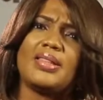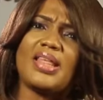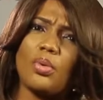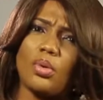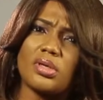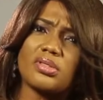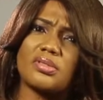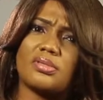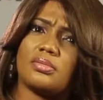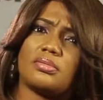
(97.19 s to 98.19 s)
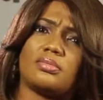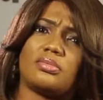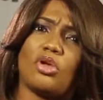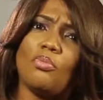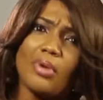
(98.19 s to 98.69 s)
there was
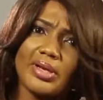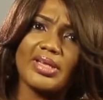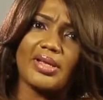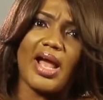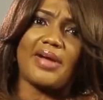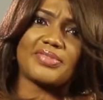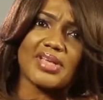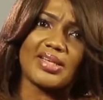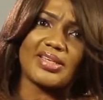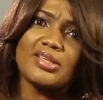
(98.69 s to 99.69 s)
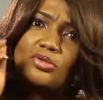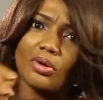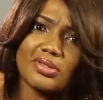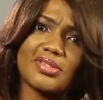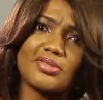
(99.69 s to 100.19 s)
some money after the
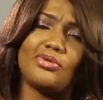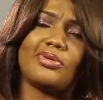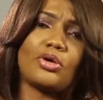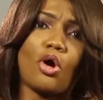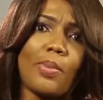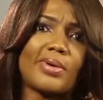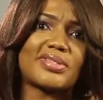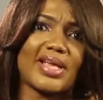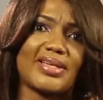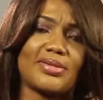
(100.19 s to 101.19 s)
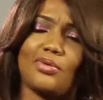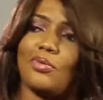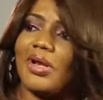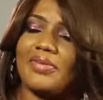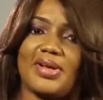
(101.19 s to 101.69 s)
dots, you know, the cobble side or
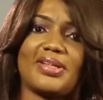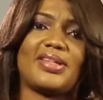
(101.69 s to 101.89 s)
whatever.